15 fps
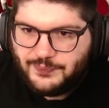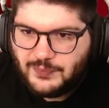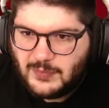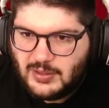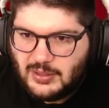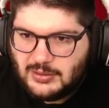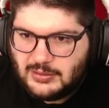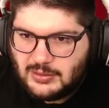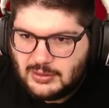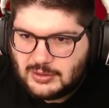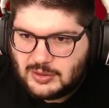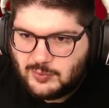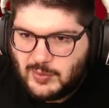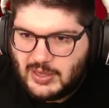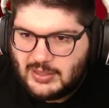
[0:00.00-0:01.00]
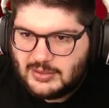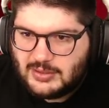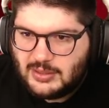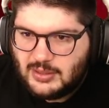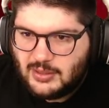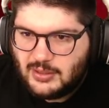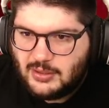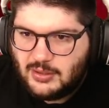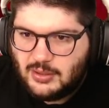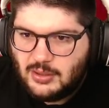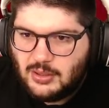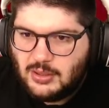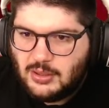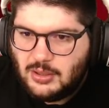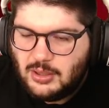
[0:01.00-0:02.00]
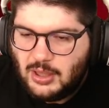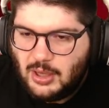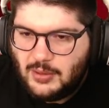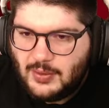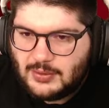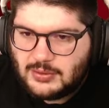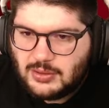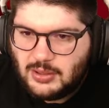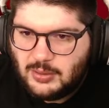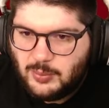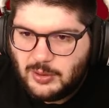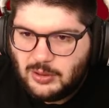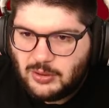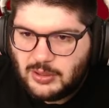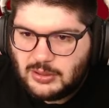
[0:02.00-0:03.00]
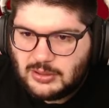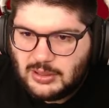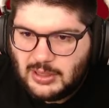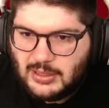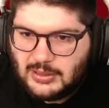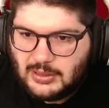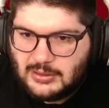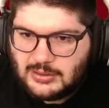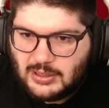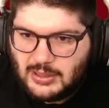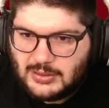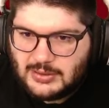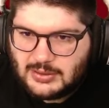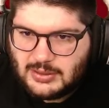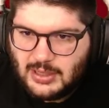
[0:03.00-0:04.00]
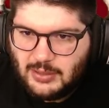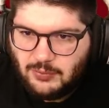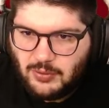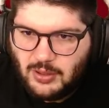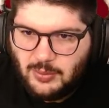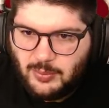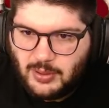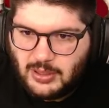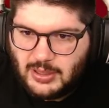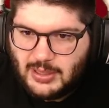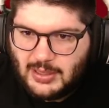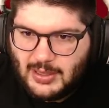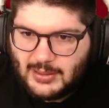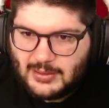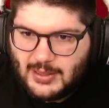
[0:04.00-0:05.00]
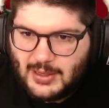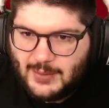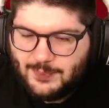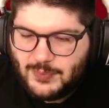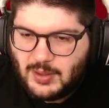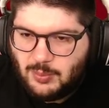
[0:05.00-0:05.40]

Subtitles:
this space here, that's going to be looking to link these guys as they run in behind like that.